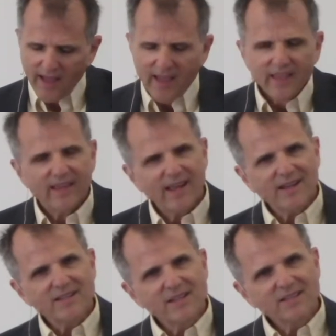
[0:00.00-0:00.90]
In
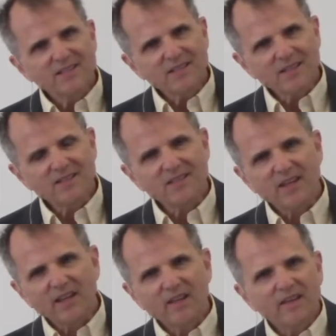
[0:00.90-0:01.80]

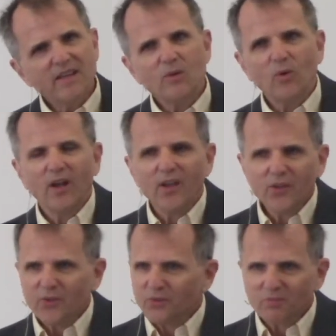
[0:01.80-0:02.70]
1860, he
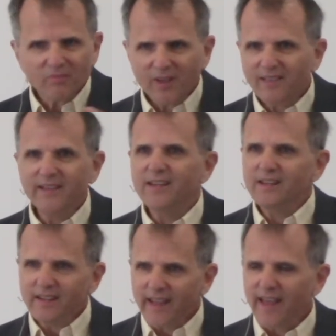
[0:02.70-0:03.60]
was a
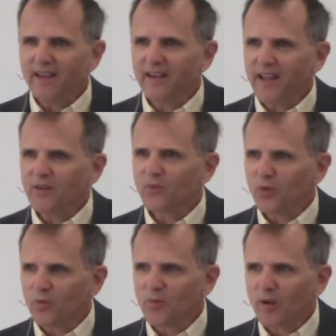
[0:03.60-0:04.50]
leading candidate
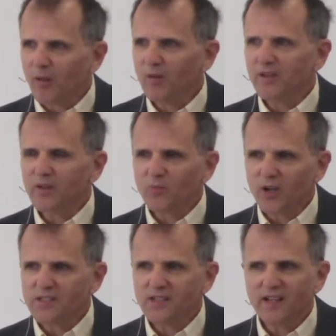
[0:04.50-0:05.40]
for the Republican
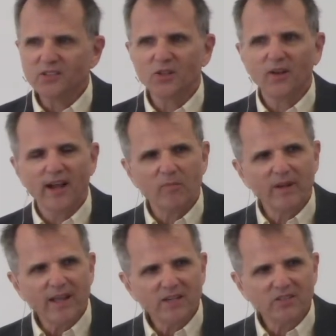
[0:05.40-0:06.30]
presidential
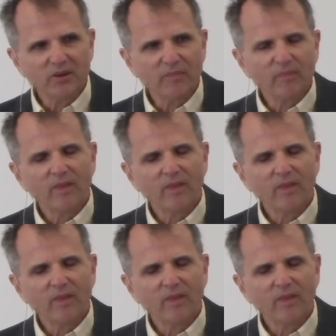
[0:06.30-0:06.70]
nomination.